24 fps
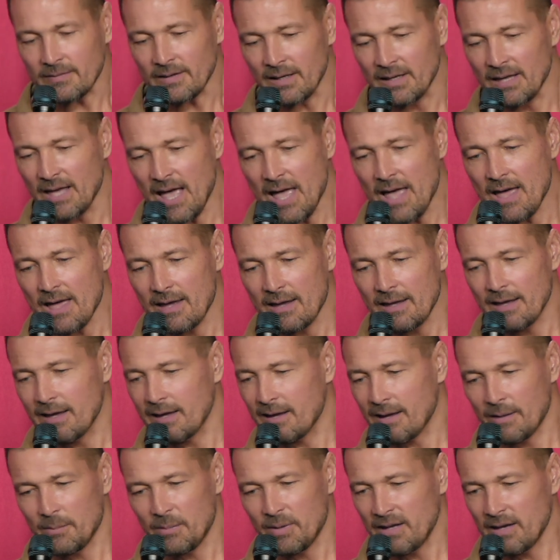yeah,
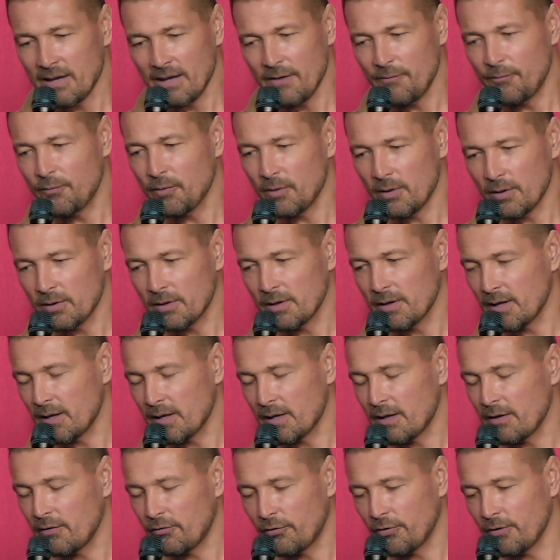yeah, I mean, if you learn
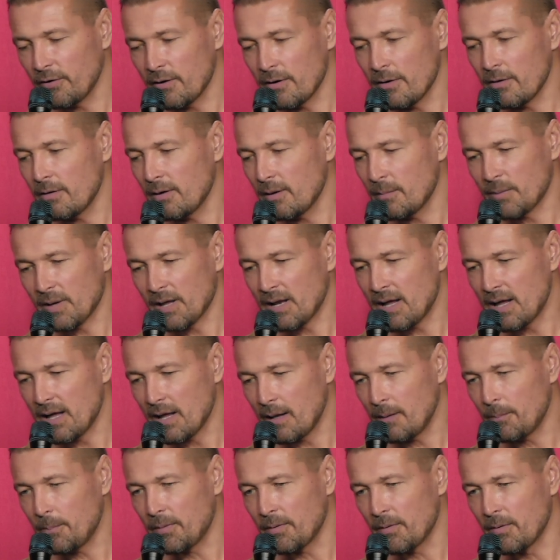English, you know, I'm gonna
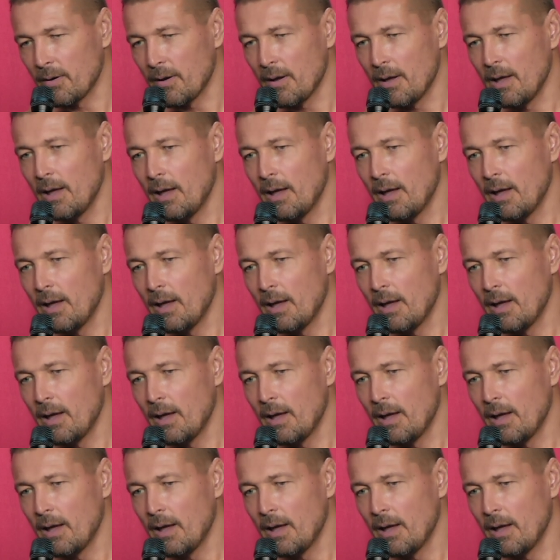help you.